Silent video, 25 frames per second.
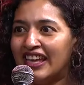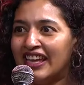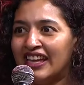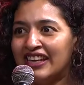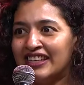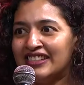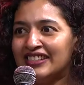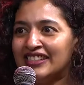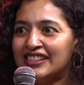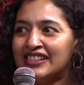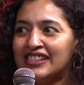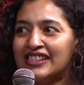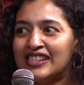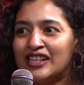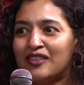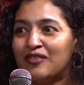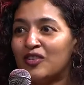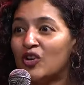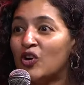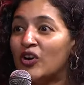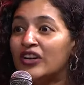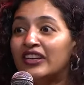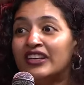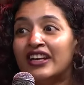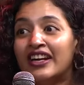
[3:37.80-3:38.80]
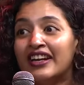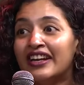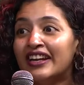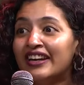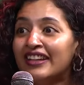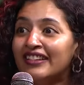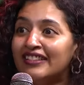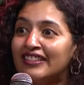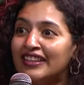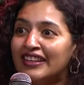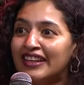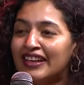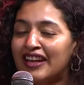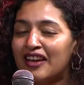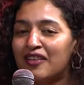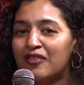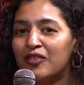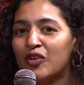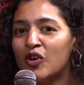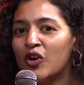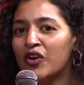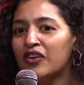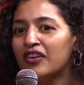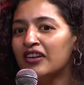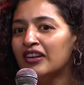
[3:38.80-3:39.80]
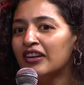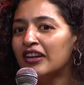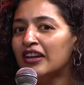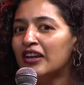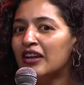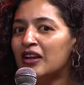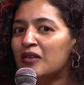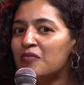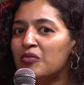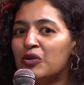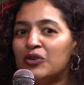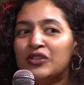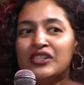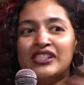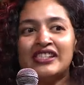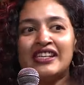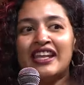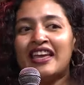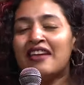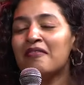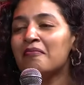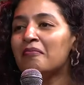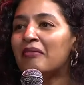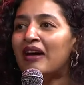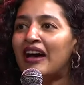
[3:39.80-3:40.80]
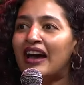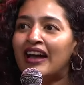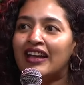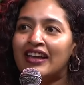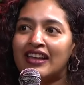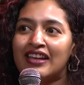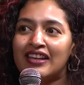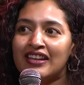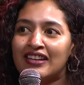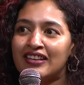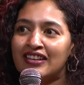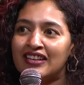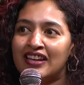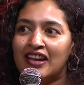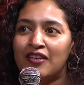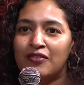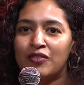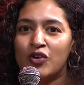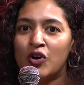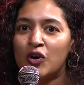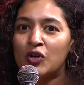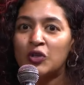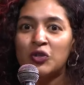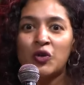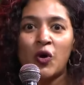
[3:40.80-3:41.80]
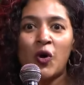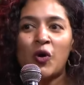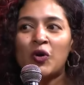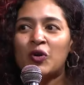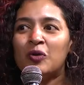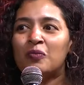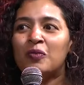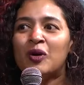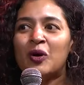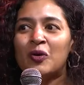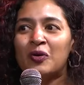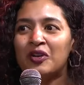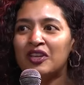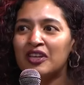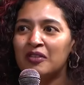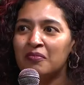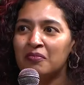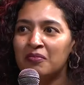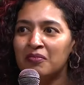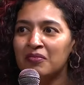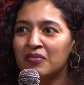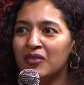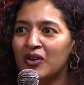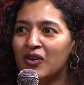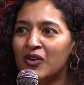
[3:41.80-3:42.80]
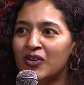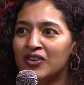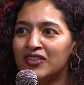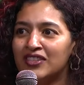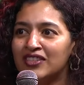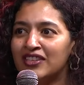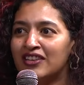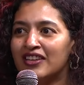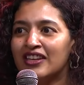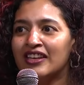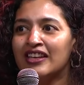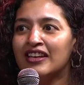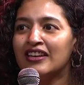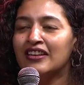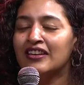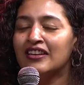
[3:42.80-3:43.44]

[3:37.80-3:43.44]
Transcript: 8 years I've not done anything, I've not put his name back, I've not talked about him on screen.